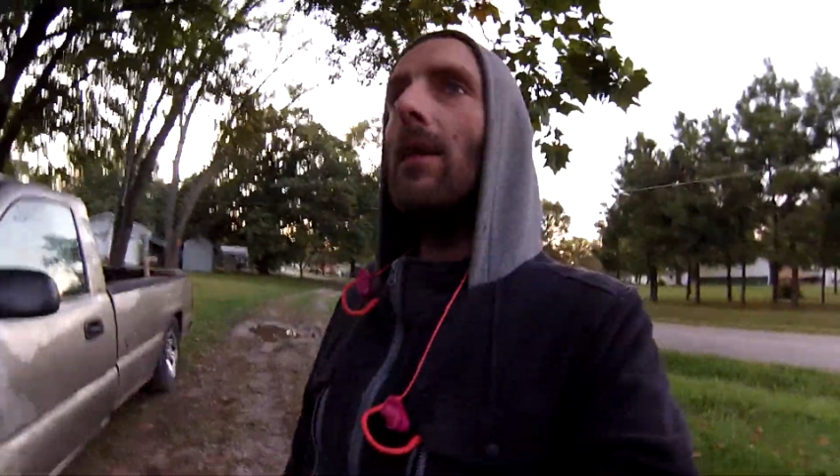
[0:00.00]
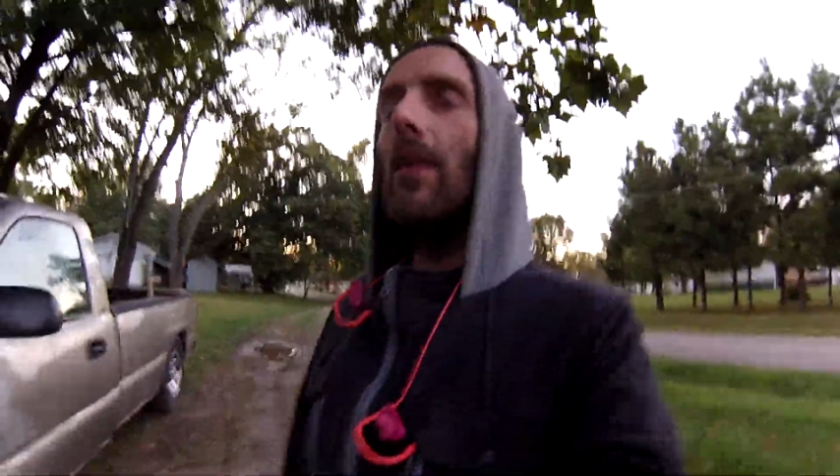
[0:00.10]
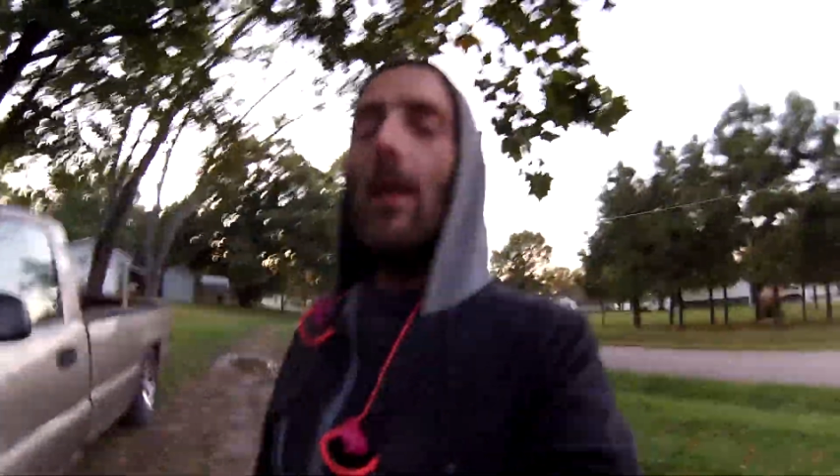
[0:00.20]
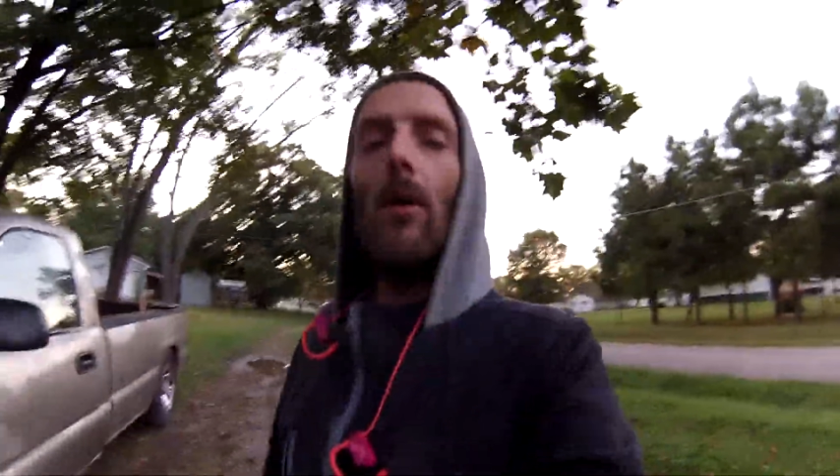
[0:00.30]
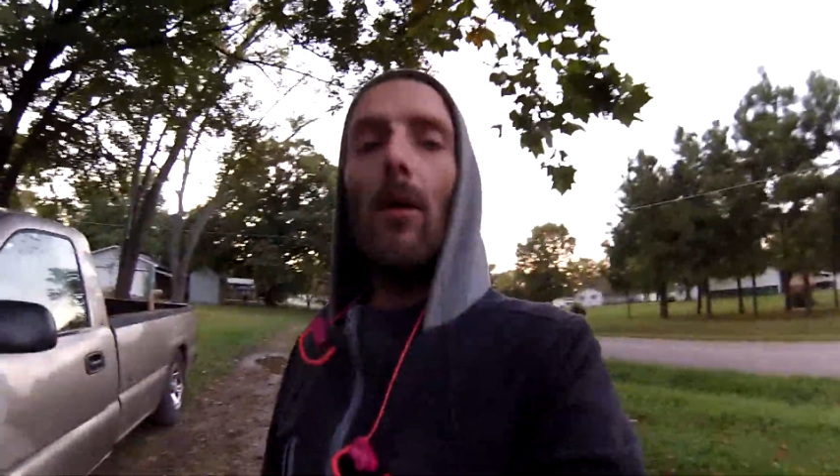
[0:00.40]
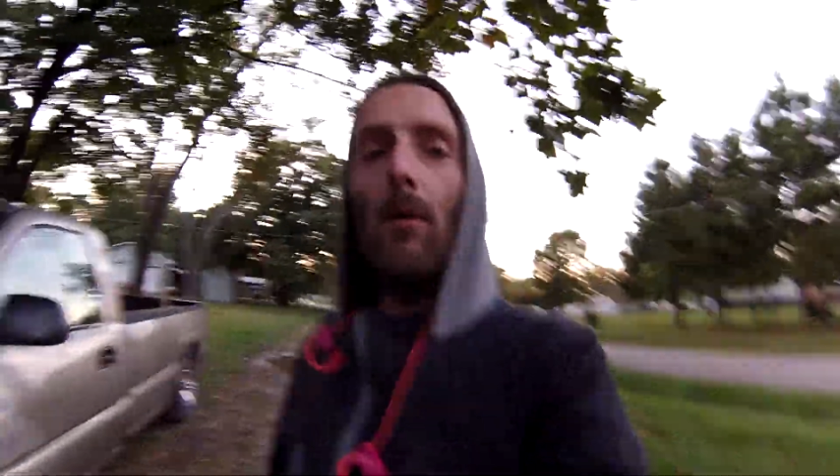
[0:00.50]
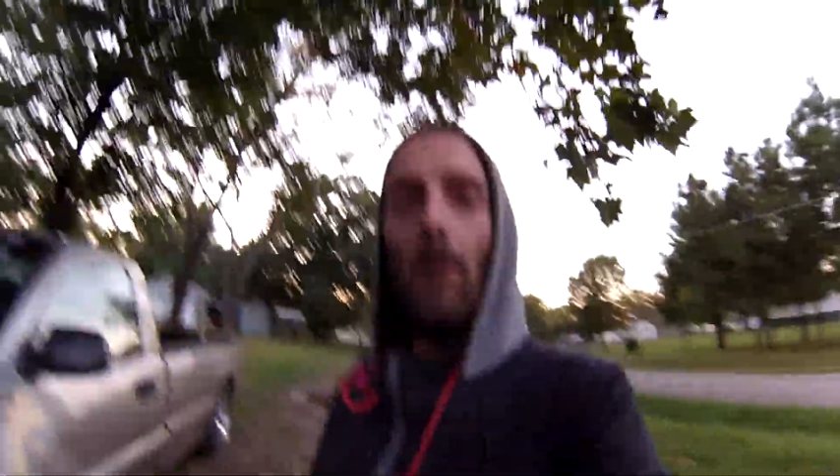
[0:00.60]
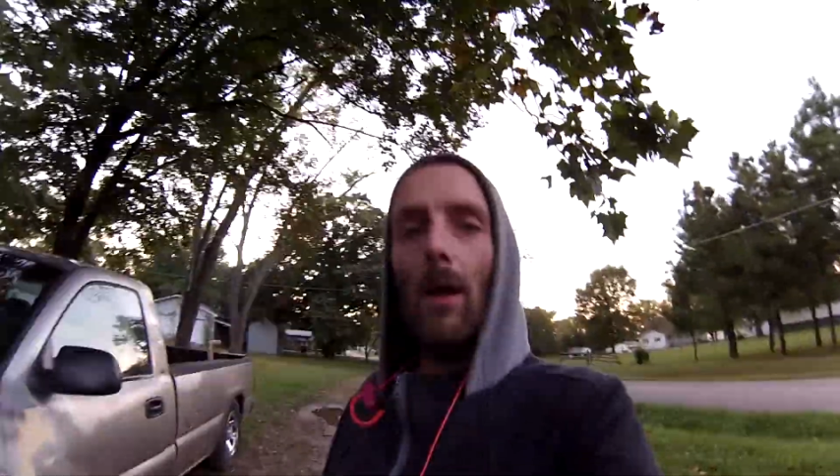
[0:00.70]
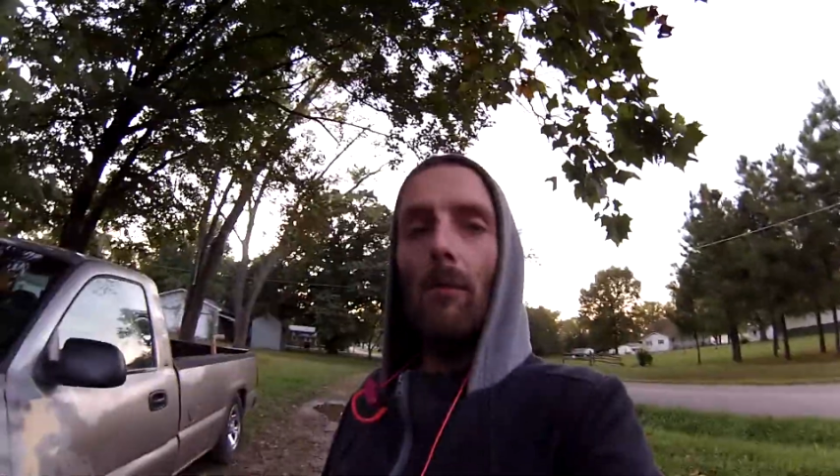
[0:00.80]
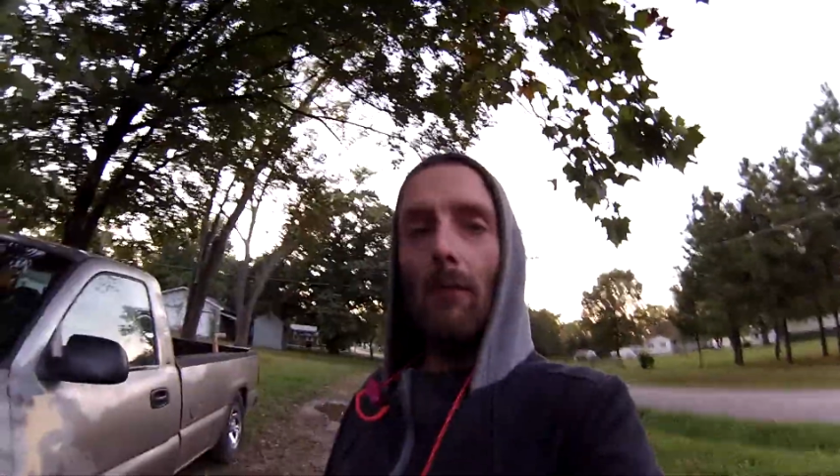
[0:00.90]
tinker
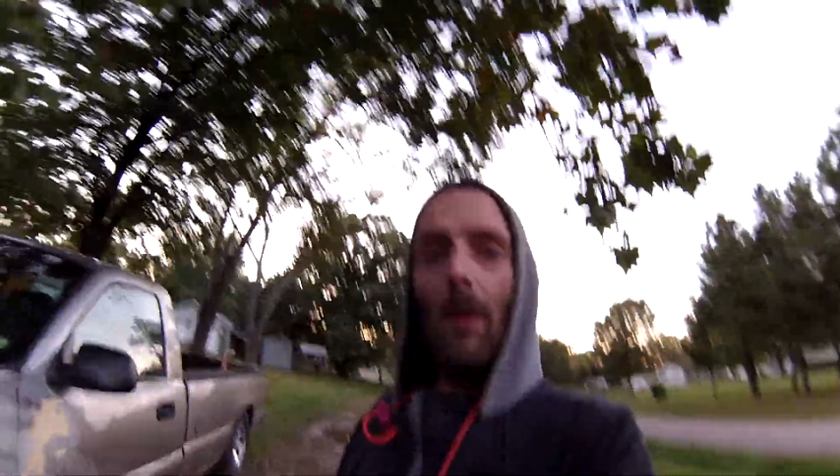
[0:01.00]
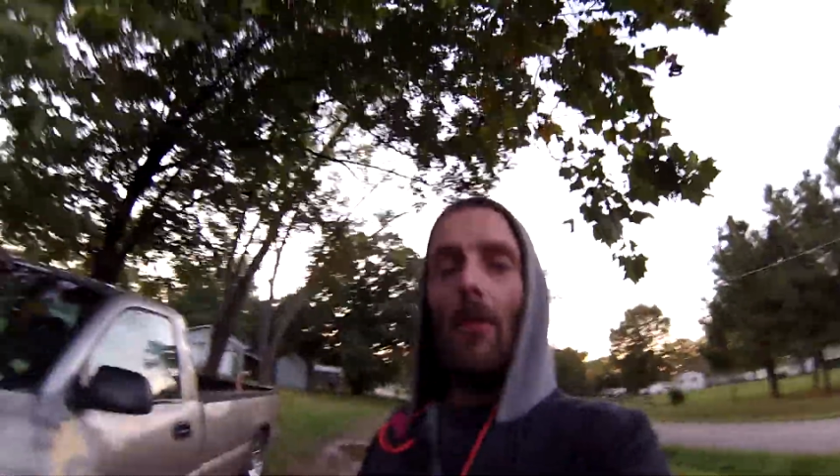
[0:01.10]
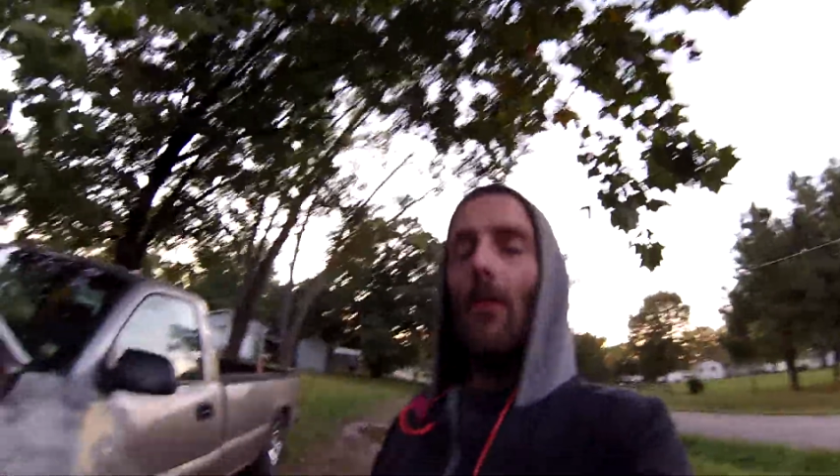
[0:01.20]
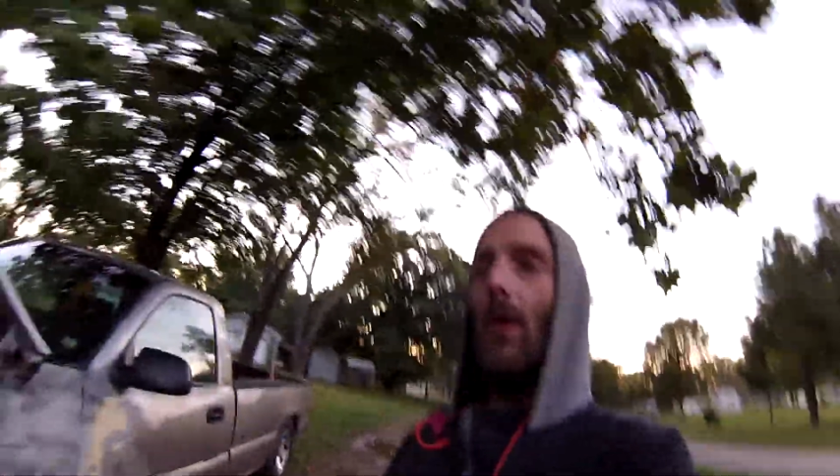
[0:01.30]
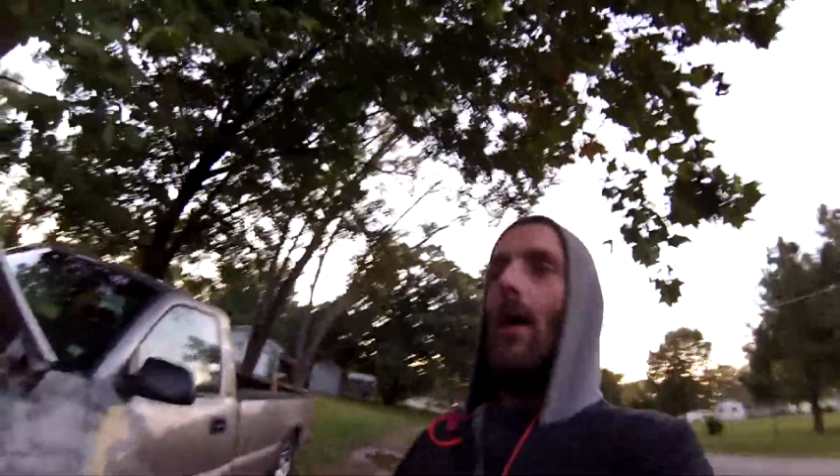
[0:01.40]
around with